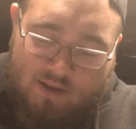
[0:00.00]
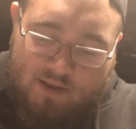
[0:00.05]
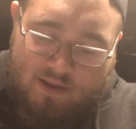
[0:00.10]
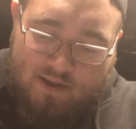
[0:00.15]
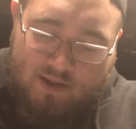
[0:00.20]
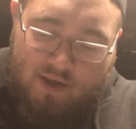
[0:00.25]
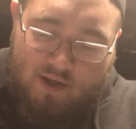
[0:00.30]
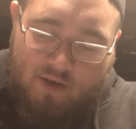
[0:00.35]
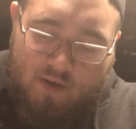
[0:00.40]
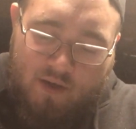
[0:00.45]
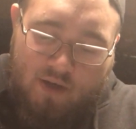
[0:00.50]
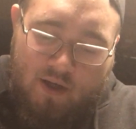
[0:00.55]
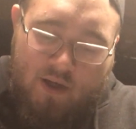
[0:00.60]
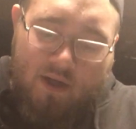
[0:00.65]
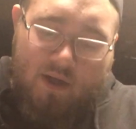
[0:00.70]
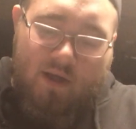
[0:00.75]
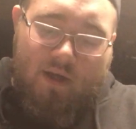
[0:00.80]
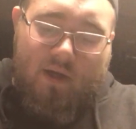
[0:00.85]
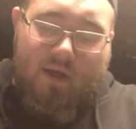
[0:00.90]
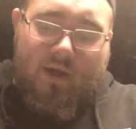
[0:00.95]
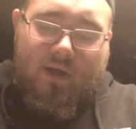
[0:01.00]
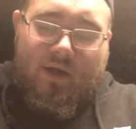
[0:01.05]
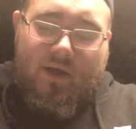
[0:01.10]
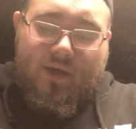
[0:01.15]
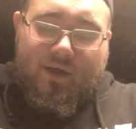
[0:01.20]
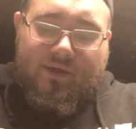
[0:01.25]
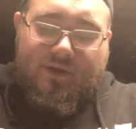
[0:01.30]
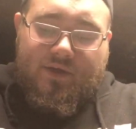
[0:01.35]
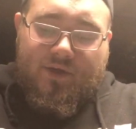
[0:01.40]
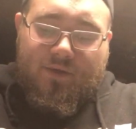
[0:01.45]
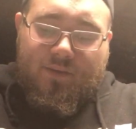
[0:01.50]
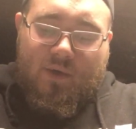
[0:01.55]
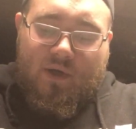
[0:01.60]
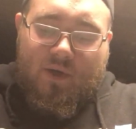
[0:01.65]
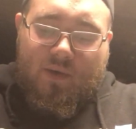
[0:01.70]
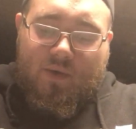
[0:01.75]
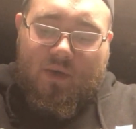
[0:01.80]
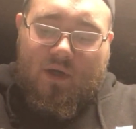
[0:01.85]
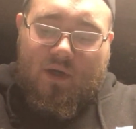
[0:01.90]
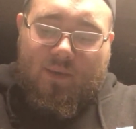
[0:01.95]
So
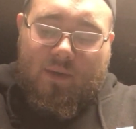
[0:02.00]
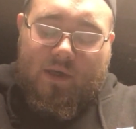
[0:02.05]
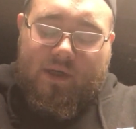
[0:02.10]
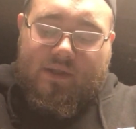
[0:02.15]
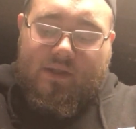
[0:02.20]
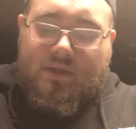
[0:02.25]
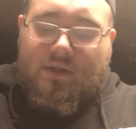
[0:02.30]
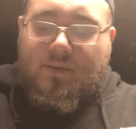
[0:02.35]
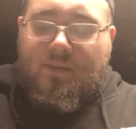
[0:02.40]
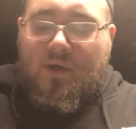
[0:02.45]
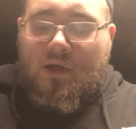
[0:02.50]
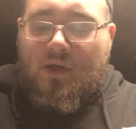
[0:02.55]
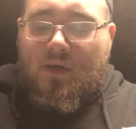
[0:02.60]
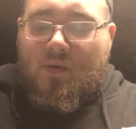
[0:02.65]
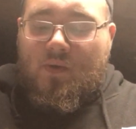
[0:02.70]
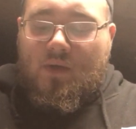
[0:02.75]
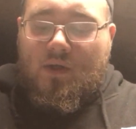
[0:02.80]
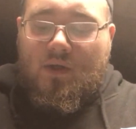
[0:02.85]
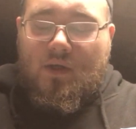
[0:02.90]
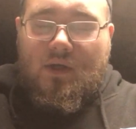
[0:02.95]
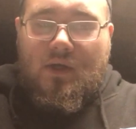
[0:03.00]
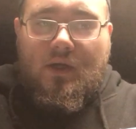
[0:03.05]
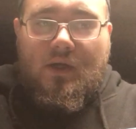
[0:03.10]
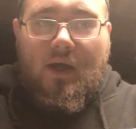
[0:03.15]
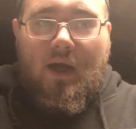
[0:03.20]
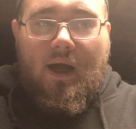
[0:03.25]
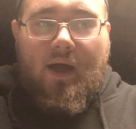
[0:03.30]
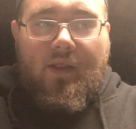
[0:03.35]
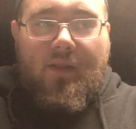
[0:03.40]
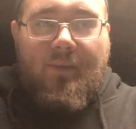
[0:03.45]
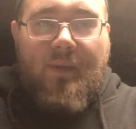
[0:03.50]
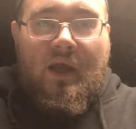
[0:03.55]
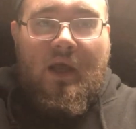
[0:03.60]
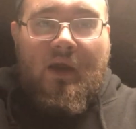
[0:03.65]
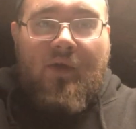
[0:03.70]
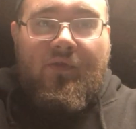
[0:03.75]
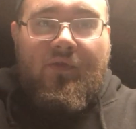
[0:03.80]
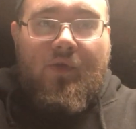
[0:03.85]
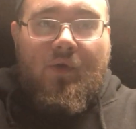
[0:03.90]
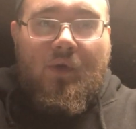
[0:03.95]
turbo, eBay turbo, the
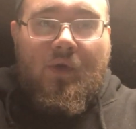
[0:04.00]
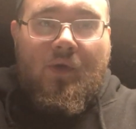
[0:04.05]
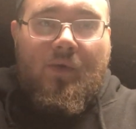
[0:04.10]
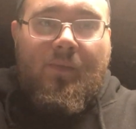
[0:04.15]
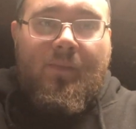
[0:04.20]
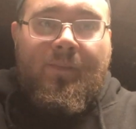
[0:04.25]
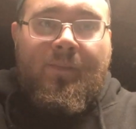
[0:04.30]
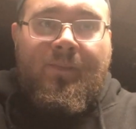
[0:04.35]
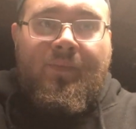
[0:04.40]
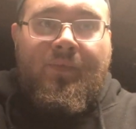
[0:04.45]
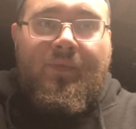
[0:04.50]
manifold.